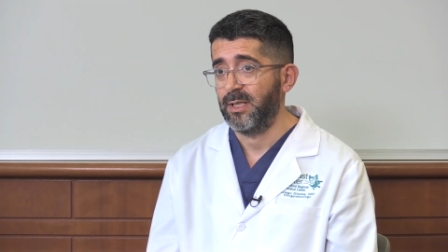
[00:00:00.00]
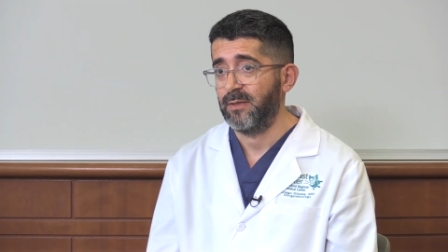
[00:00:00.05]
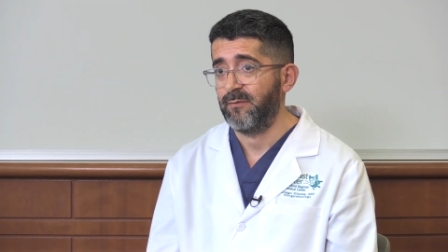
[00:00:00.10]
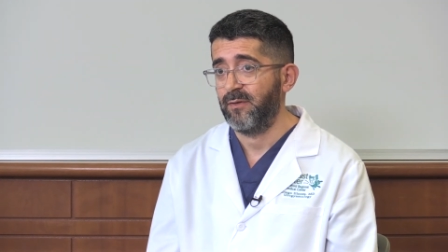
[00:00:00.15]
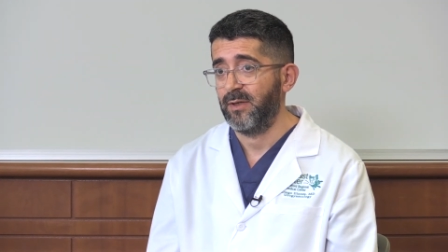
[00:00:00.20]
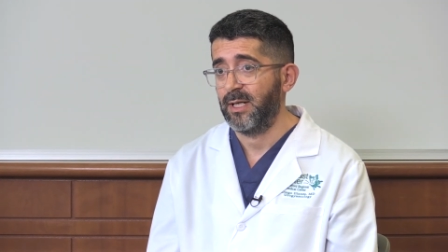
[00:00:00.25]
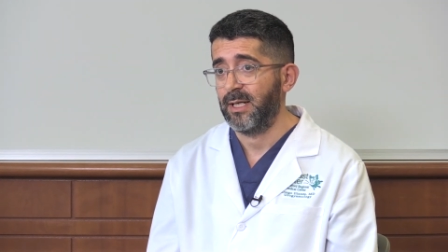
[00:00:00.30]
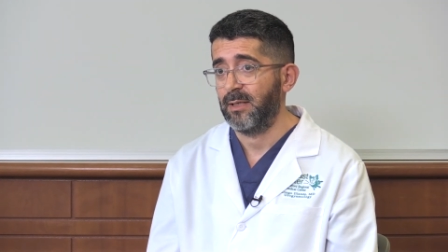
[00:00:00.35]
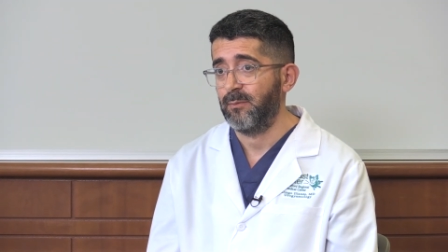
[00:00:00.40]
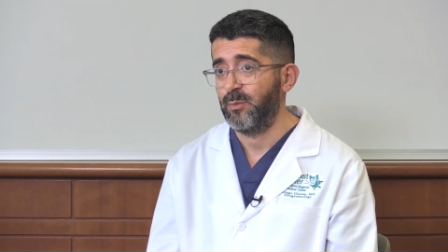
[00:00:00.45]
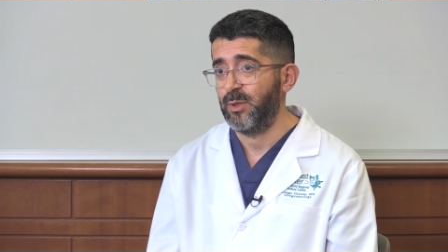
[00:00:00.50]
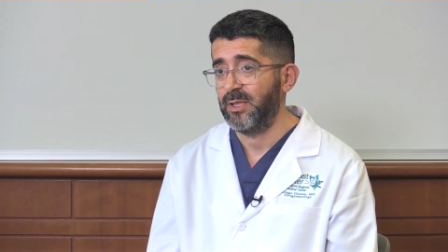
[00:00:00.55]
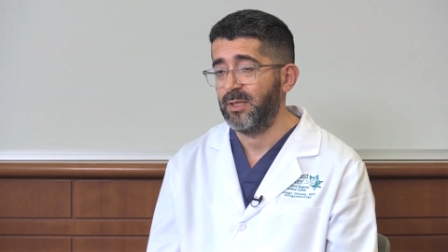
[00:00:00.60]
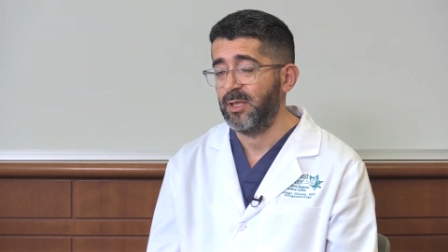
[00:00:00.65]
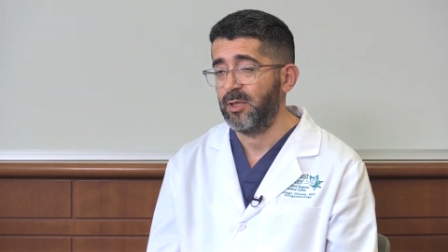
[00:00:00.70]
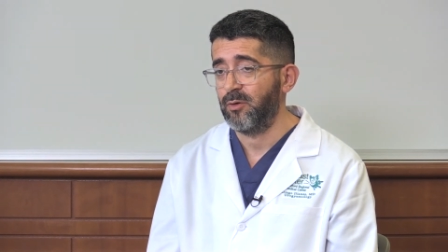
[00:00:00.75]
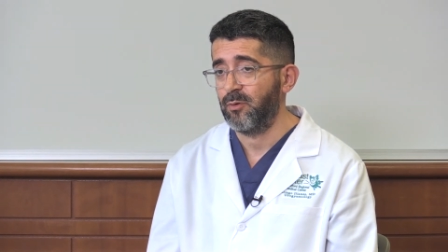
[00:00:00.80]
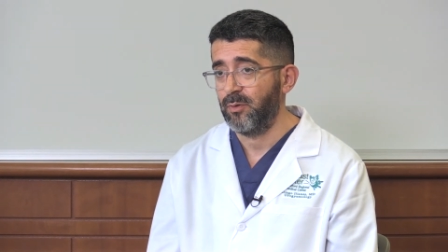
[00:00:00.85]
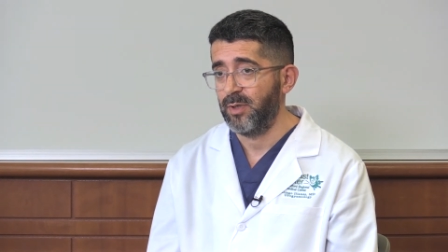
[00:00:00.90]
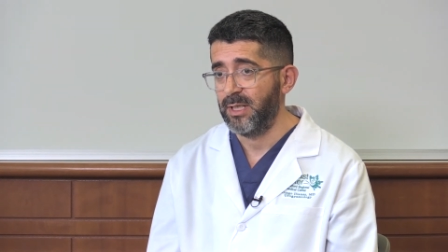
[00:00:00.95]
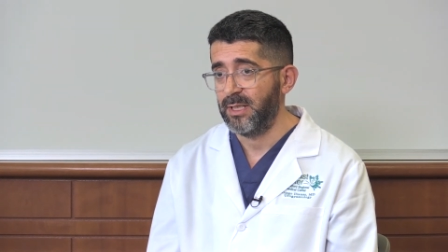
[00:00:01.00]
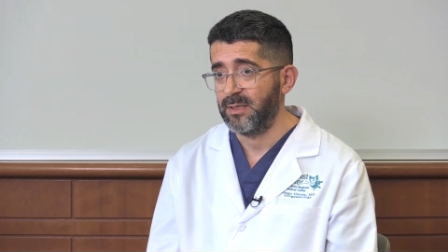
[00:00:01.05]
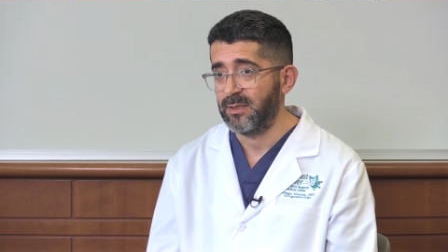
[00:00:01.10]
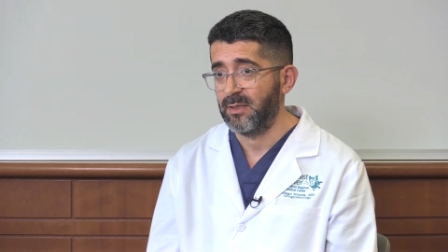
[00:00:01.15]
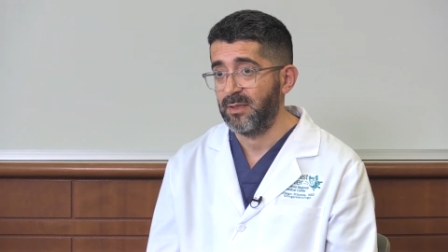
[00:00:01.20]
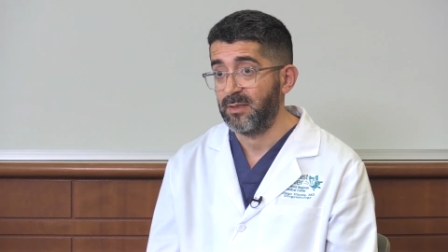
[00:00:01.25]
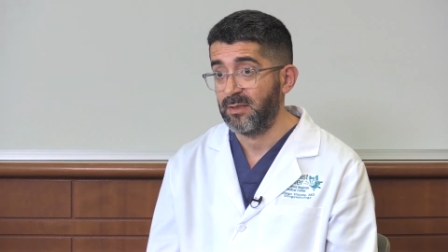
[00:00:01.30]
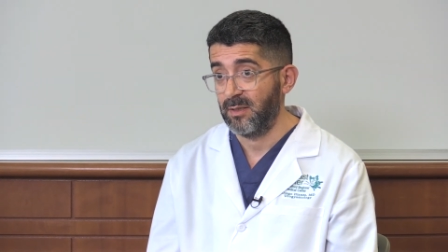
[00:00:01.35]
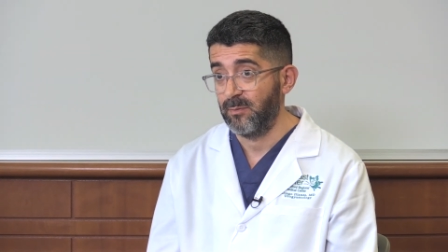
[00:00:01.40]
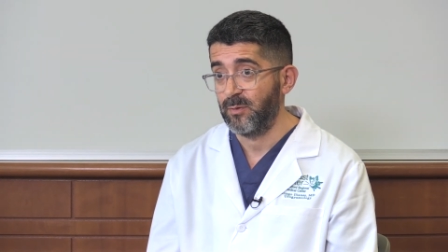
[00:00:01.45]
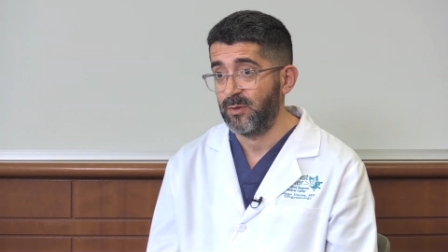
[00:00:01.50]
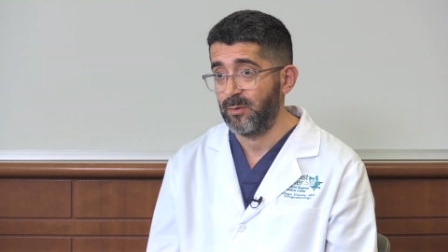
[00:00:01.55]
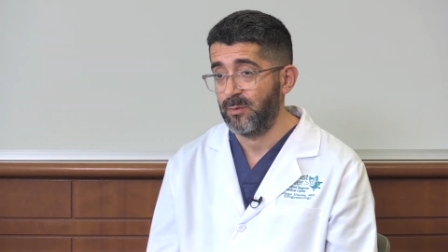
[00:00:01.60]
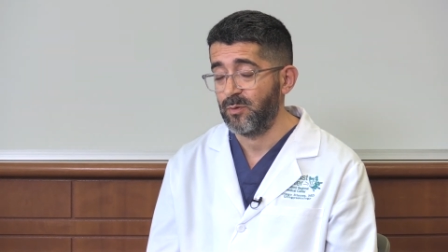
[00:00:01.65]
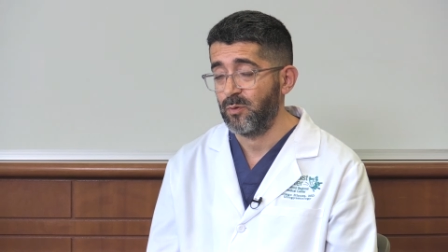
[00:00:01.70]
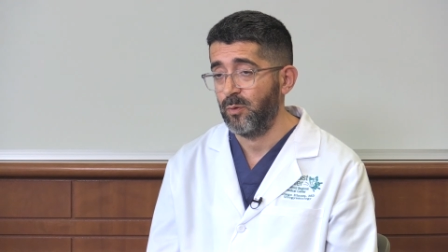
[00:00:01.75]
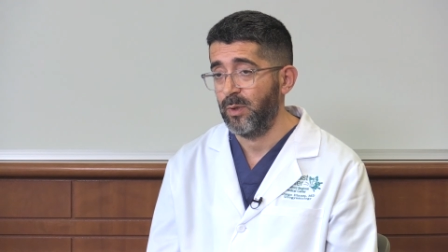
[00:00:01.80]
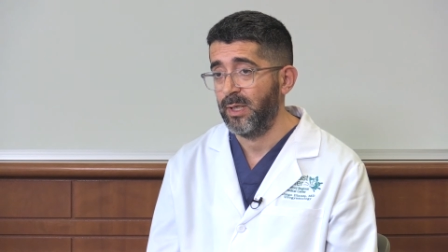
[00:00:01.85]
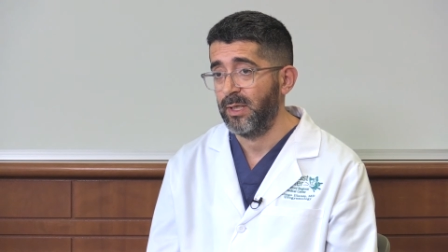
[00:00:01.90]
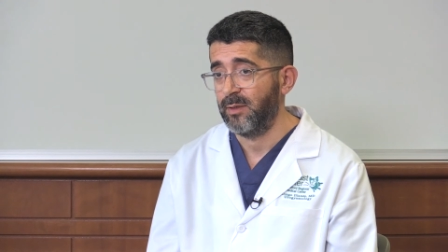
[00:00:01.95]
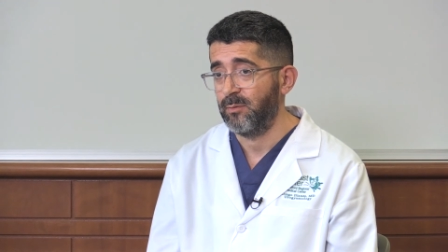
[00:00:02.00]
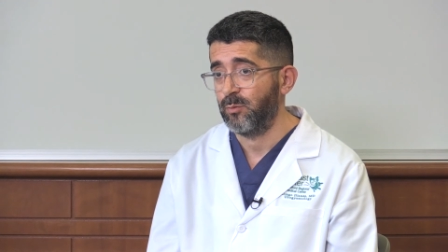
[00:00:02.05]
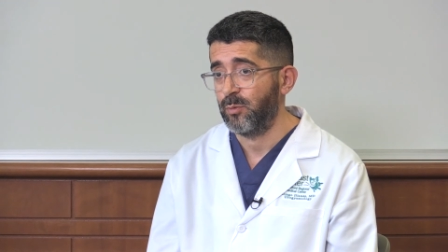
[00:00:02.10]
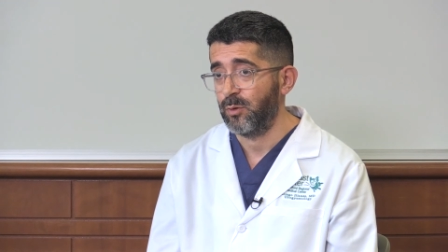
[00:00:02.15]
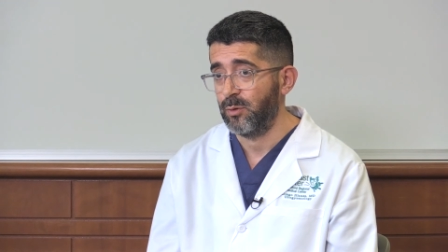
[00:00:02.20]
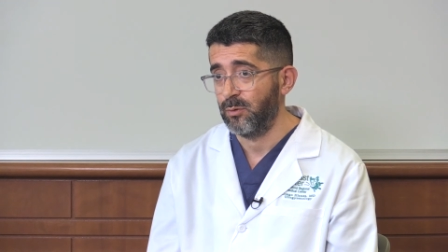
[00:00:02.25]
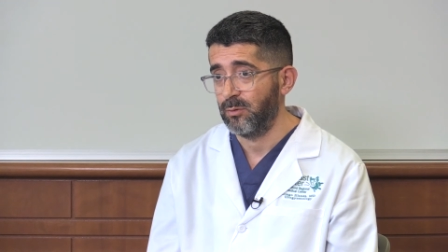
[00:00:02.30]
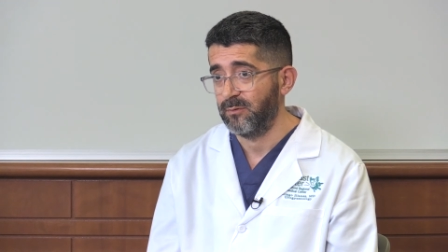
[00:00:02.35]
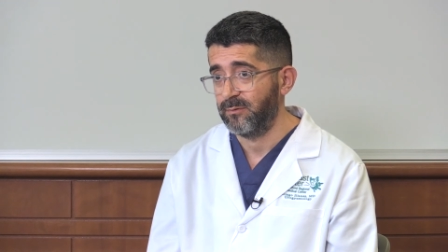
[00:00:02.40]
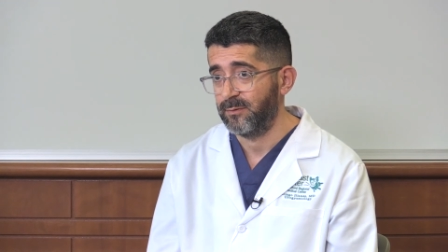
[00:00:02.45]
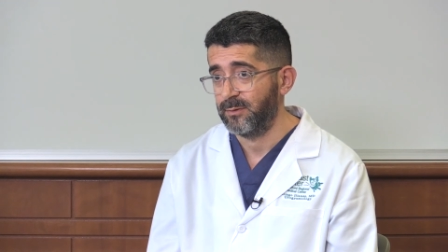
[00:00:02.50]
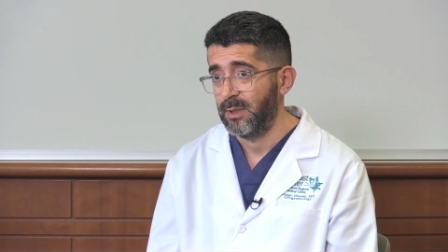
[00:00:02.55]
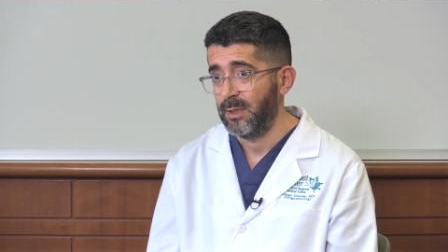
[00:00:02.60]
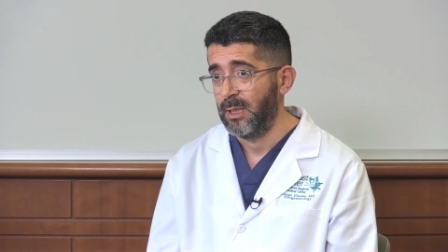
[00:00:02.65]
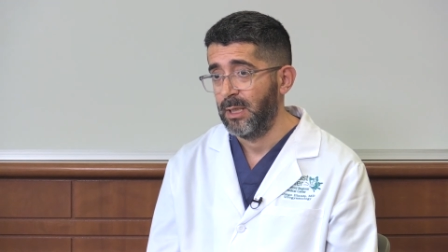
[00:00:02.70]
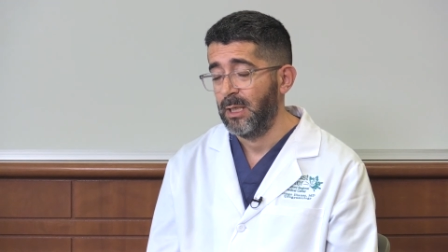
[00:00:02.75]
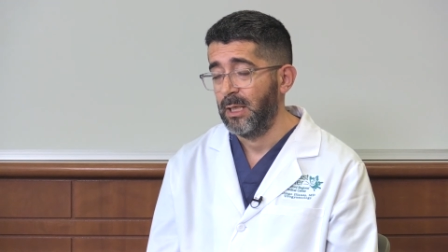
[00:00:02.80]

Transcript: If it can be decreased, the symptoms will improve.